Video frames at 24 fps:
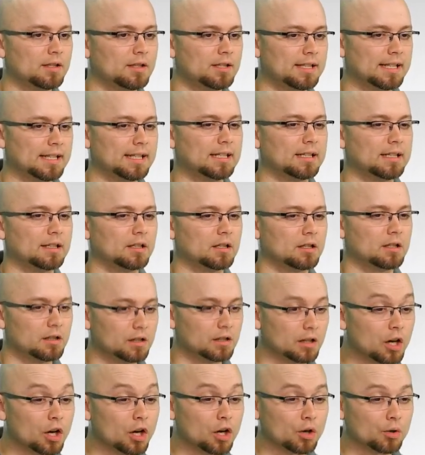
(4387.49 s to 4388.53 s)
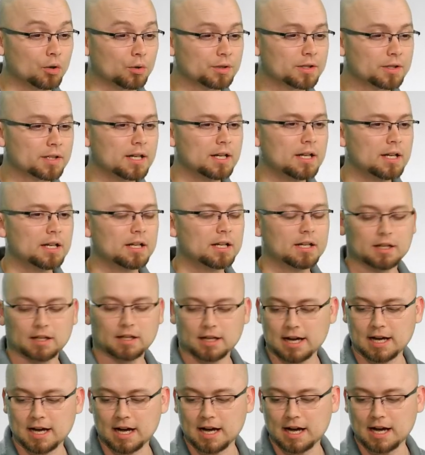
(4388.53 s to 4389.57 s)
didn't close?
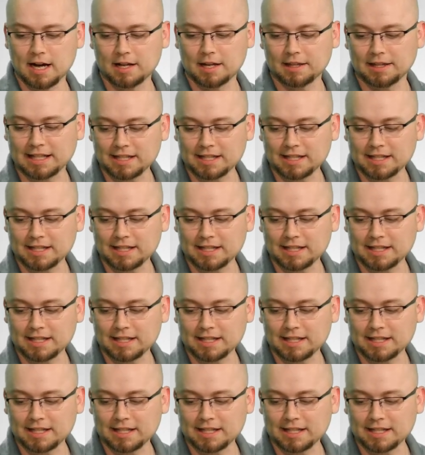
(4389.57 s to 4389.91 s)
That's a